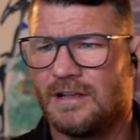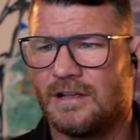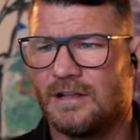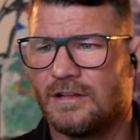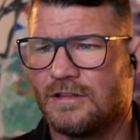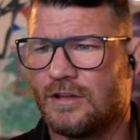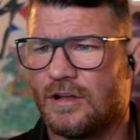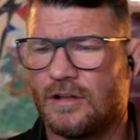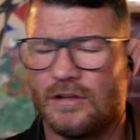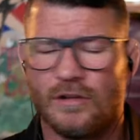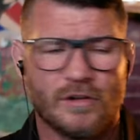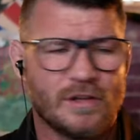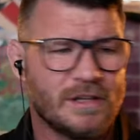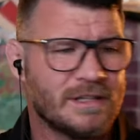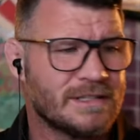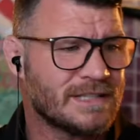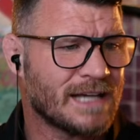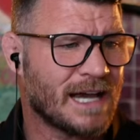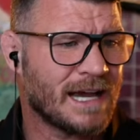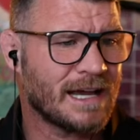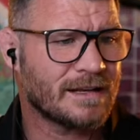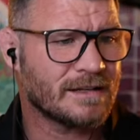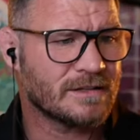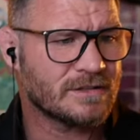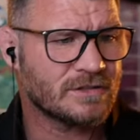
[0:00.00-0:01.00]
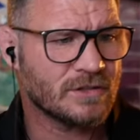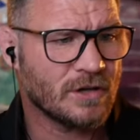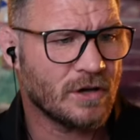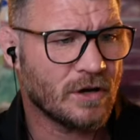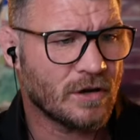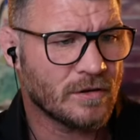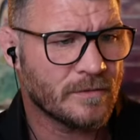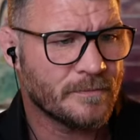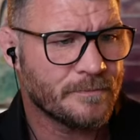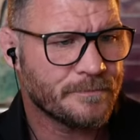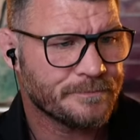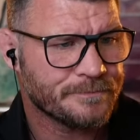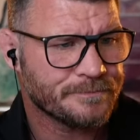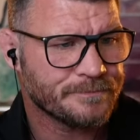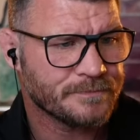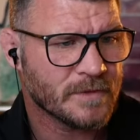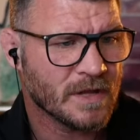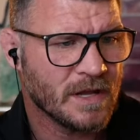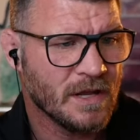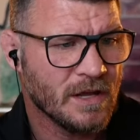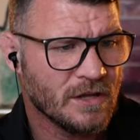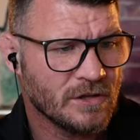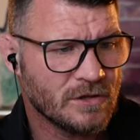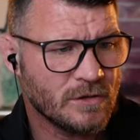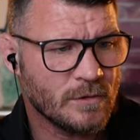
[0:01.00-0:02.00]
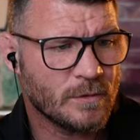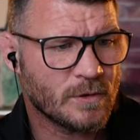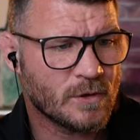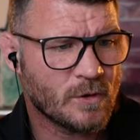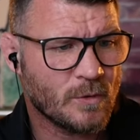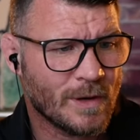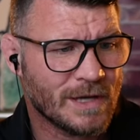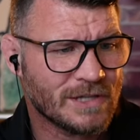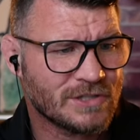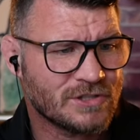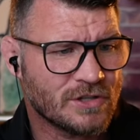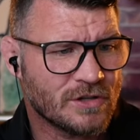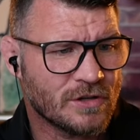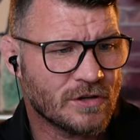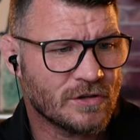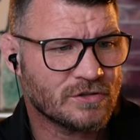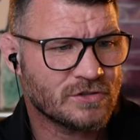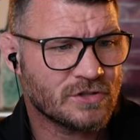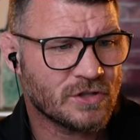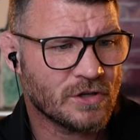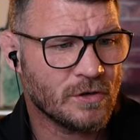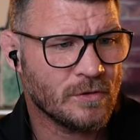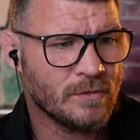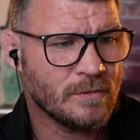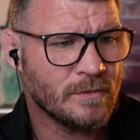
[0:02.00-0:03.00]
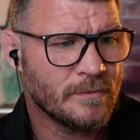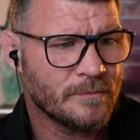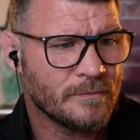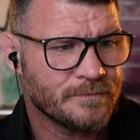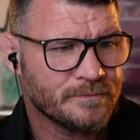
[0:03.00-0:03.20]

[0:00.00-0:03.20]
Not looking tired at all. Do a question or two.